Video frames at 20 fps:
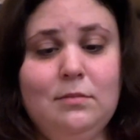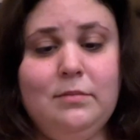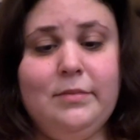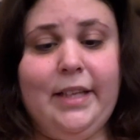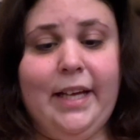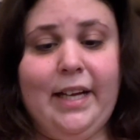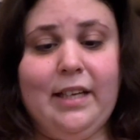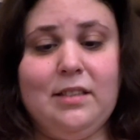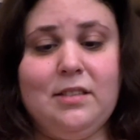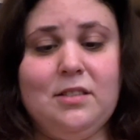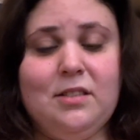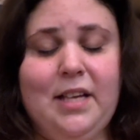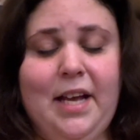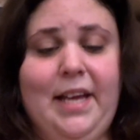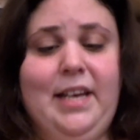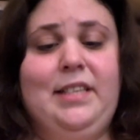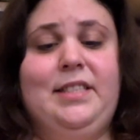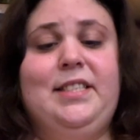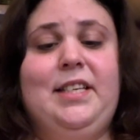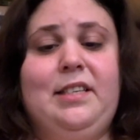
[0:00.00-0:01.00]
And
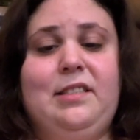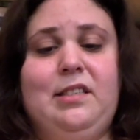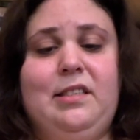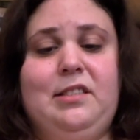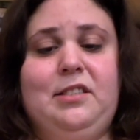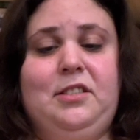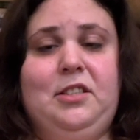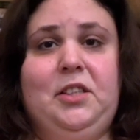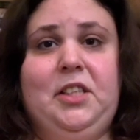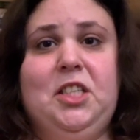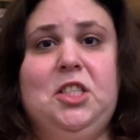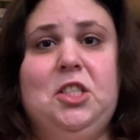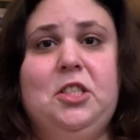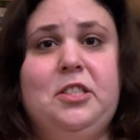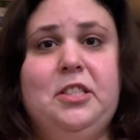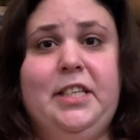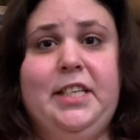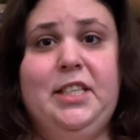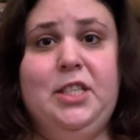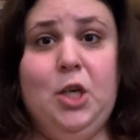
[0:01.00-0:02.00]
it says it's
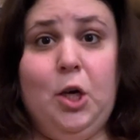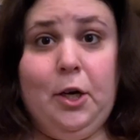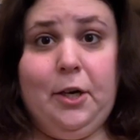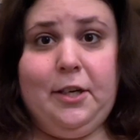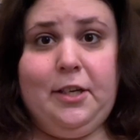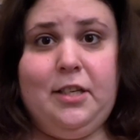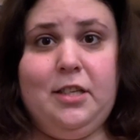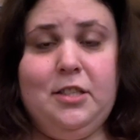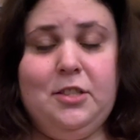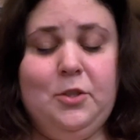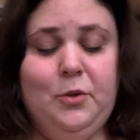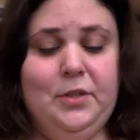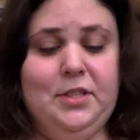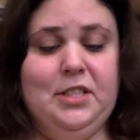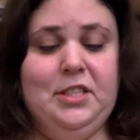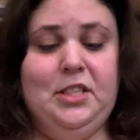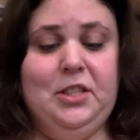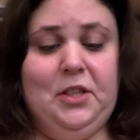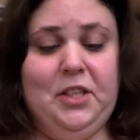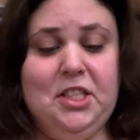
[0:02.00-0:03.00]
deliciously dark, so it's a
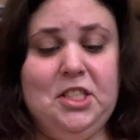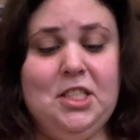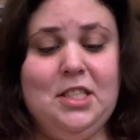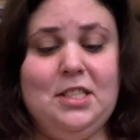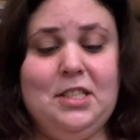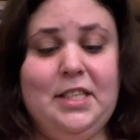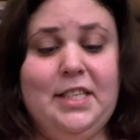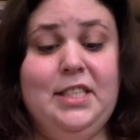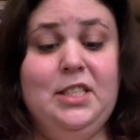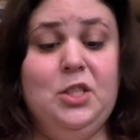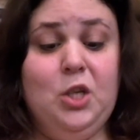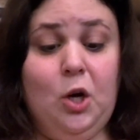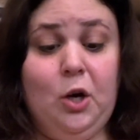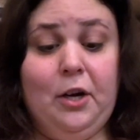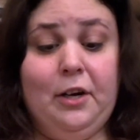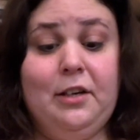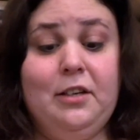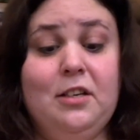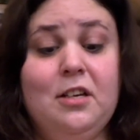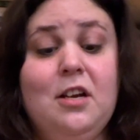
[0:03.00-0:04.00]
deliciously
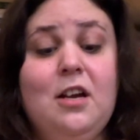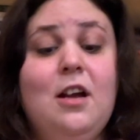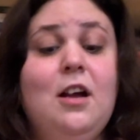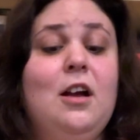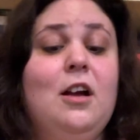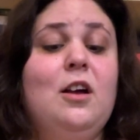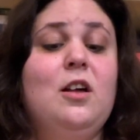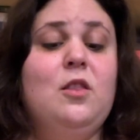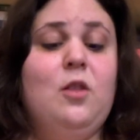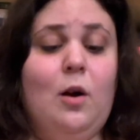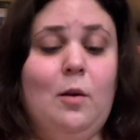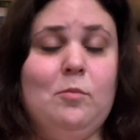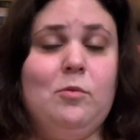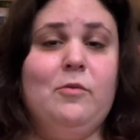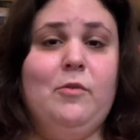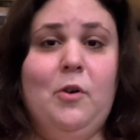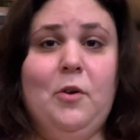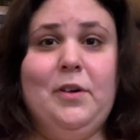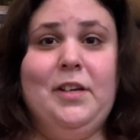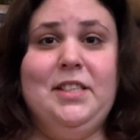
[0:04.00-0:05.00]
dark,
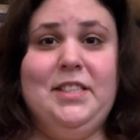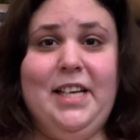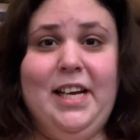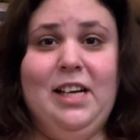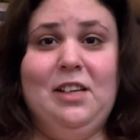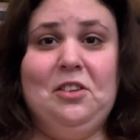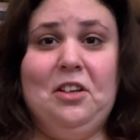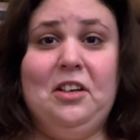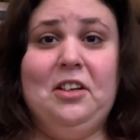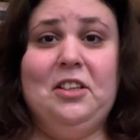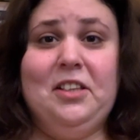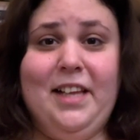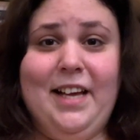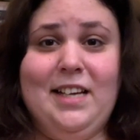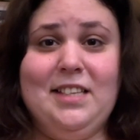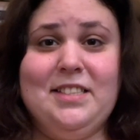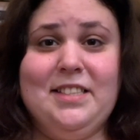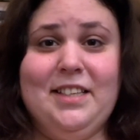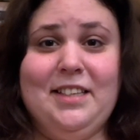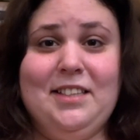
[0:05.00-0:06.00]
thought-provoking tale on a
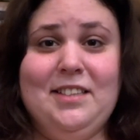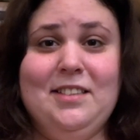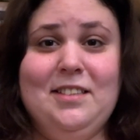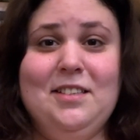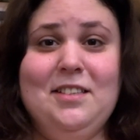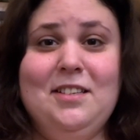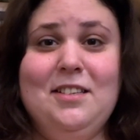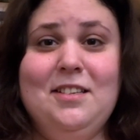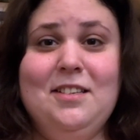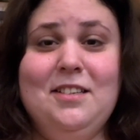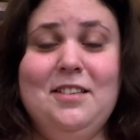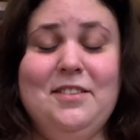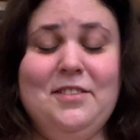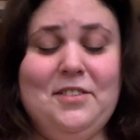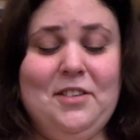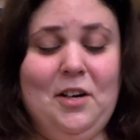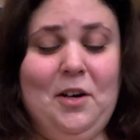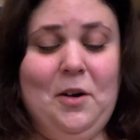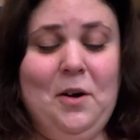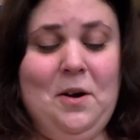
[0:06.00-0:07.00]
classic.
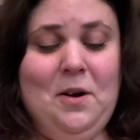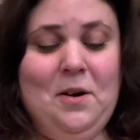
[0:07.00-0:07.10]
So,